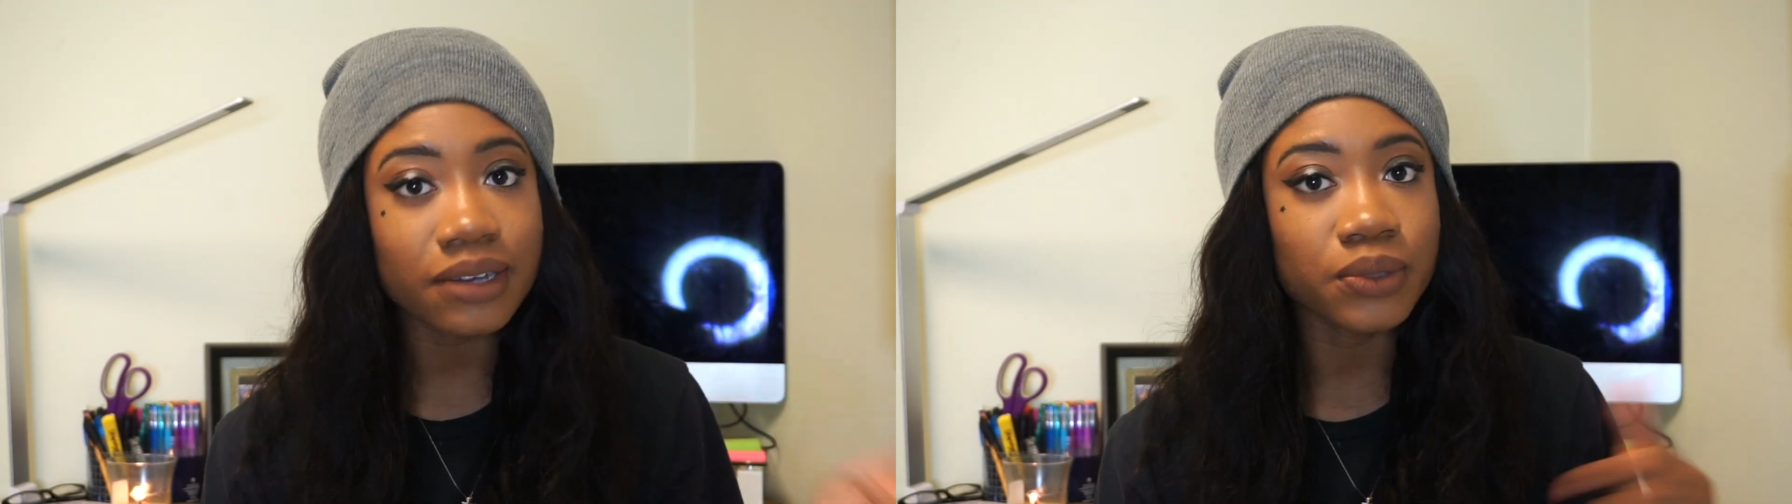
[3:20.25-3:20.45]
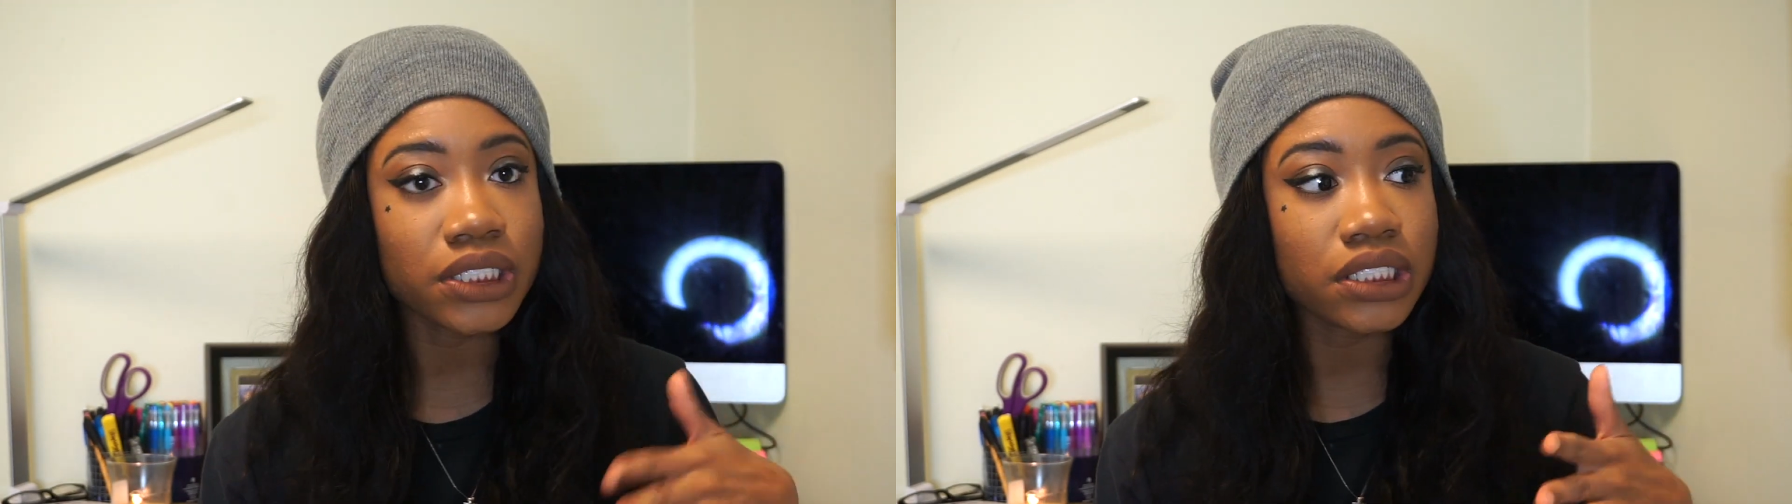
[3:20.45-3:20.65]

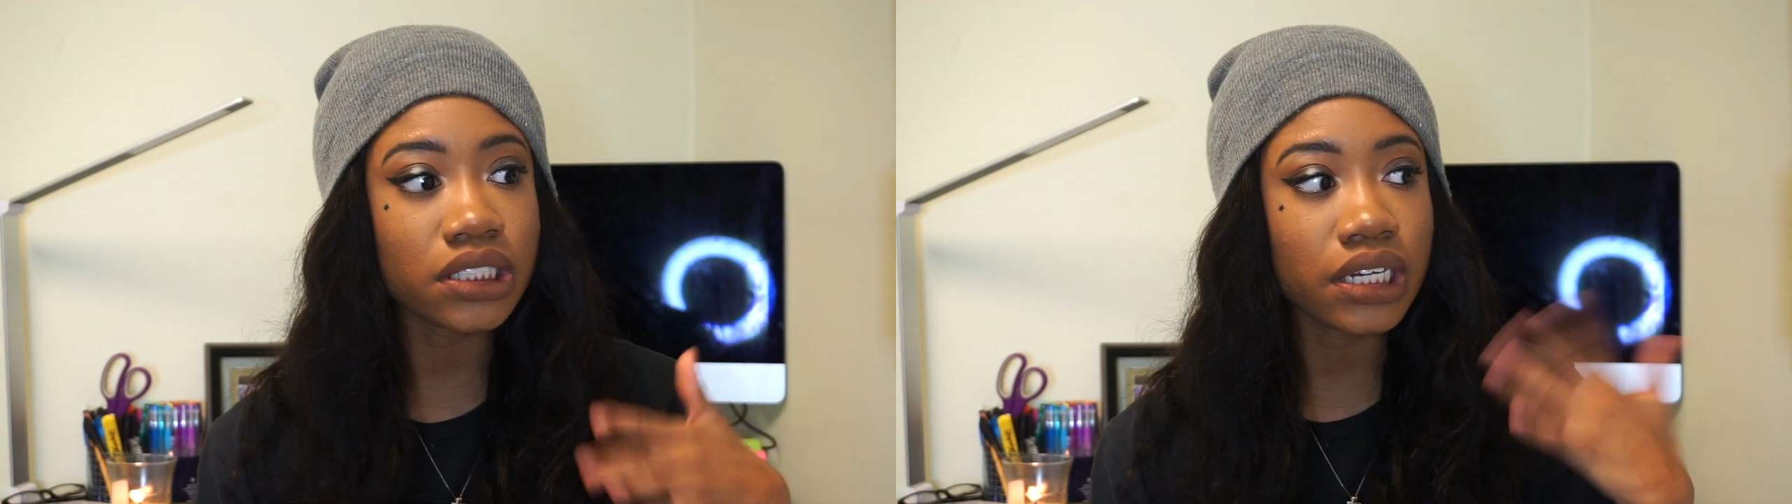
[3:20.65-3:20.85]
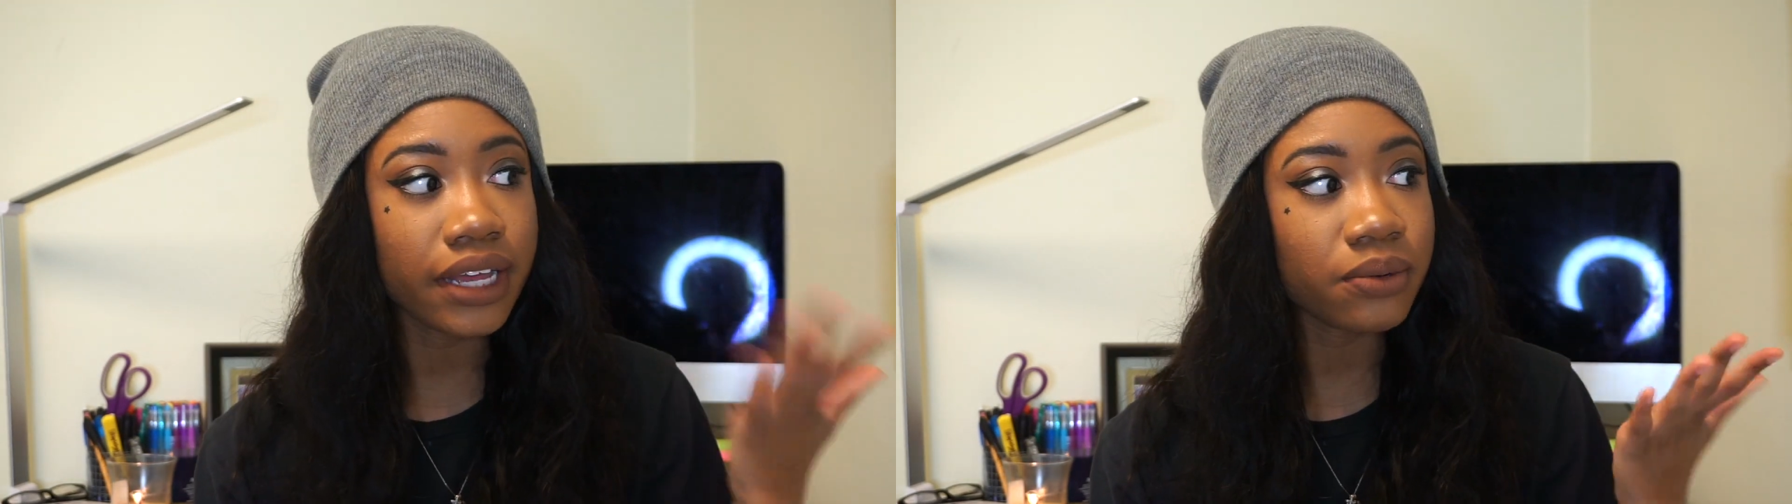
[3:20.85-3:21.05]
which is
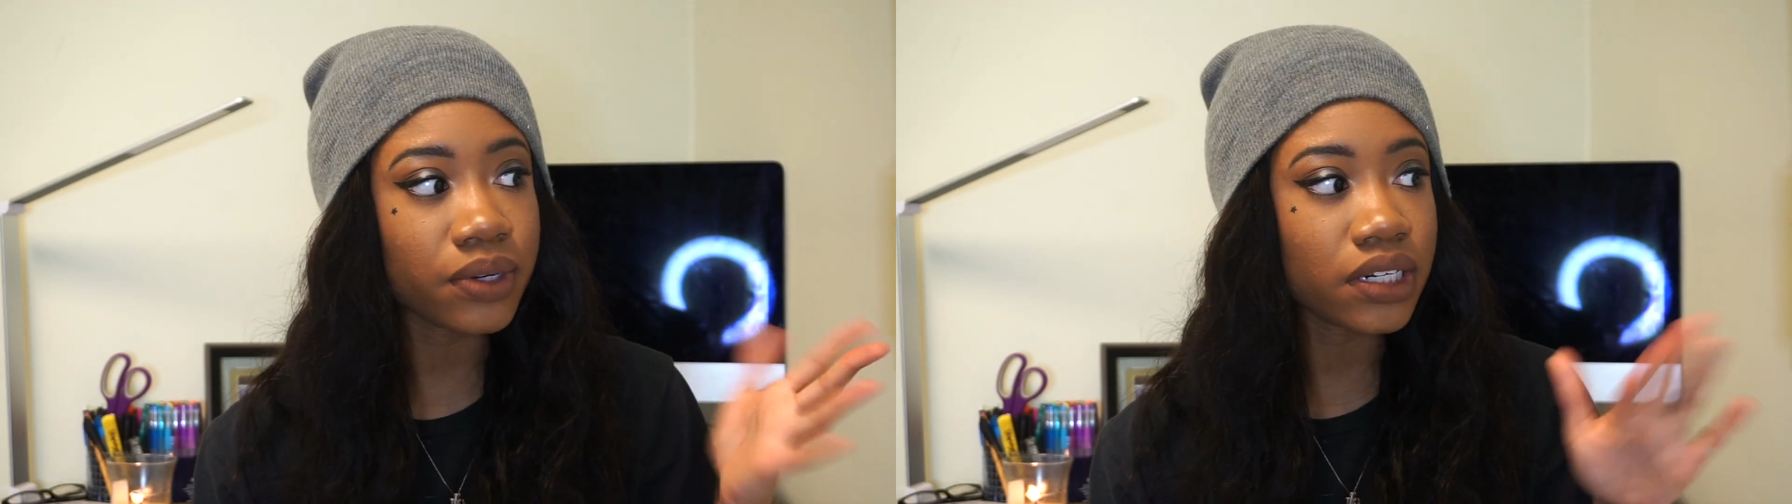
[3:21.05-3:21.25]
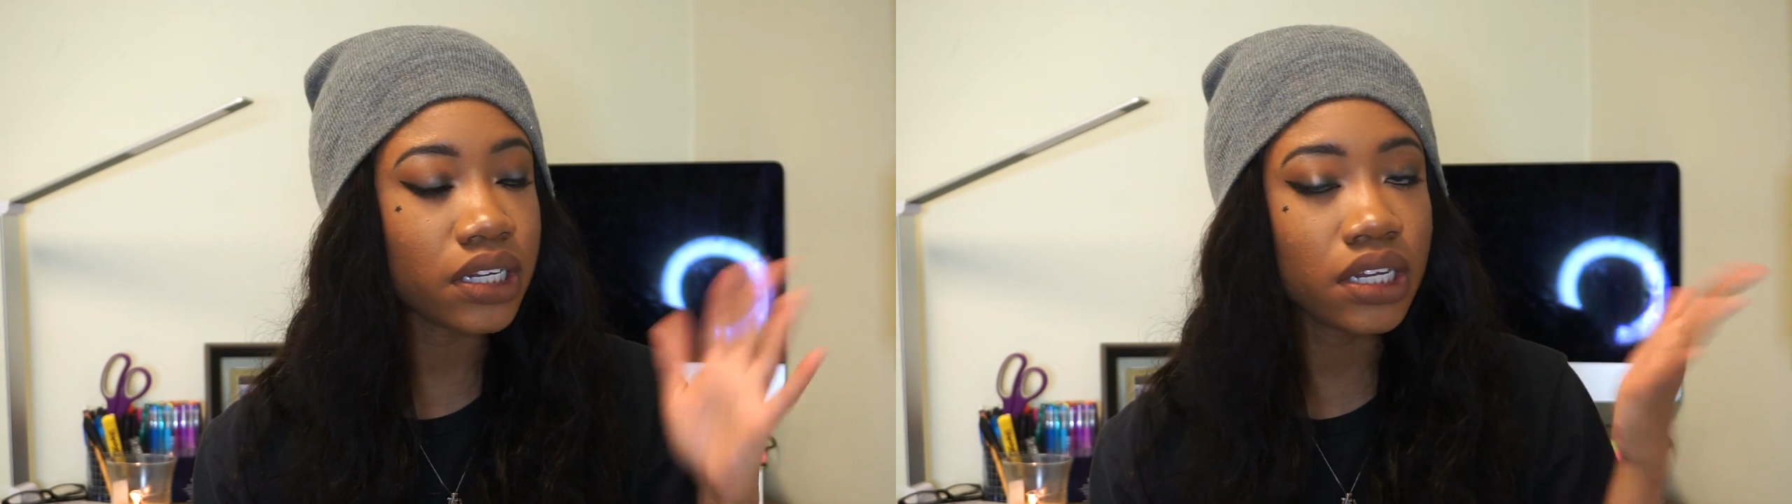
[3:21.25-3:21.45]
the
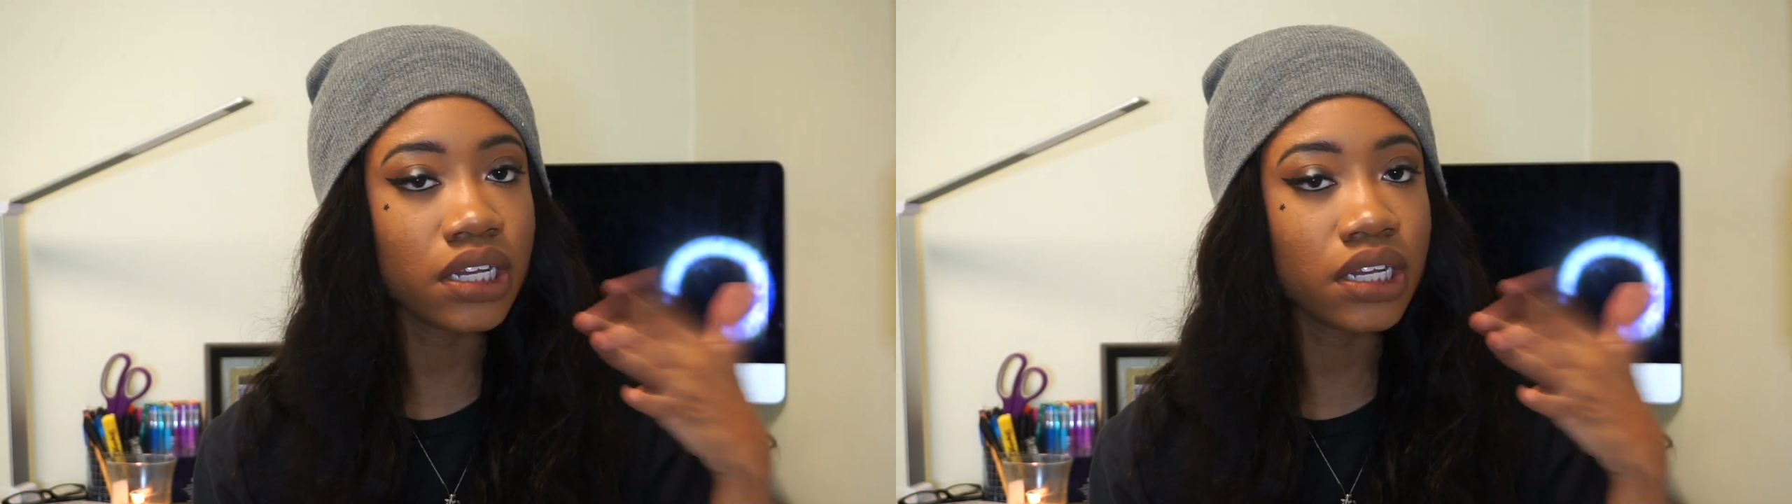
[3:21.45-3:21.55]
Network